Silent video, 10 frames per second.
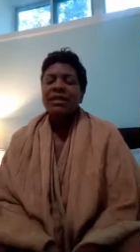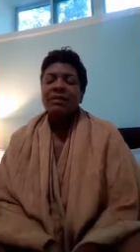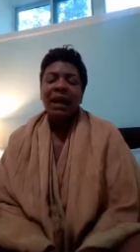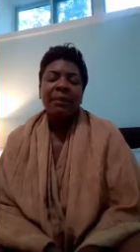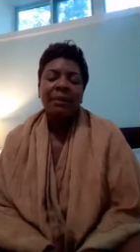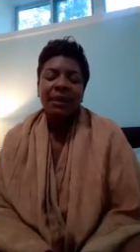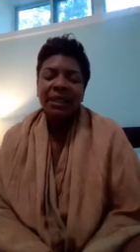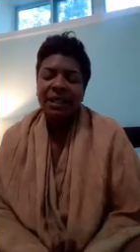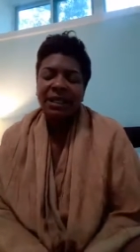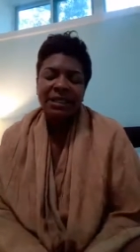is my
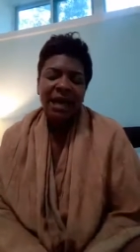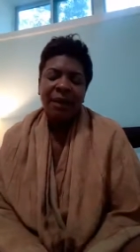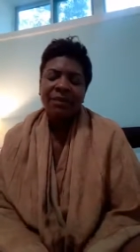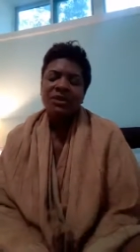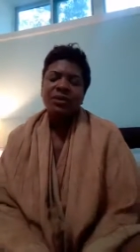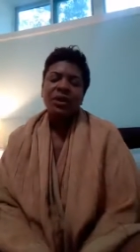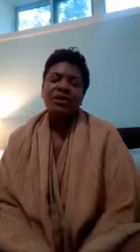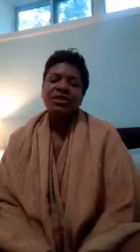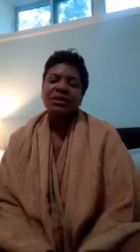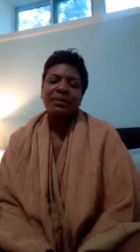ability to tap into
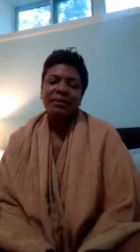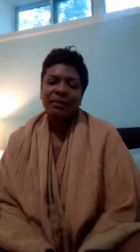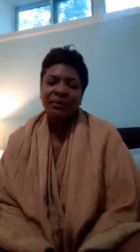worship.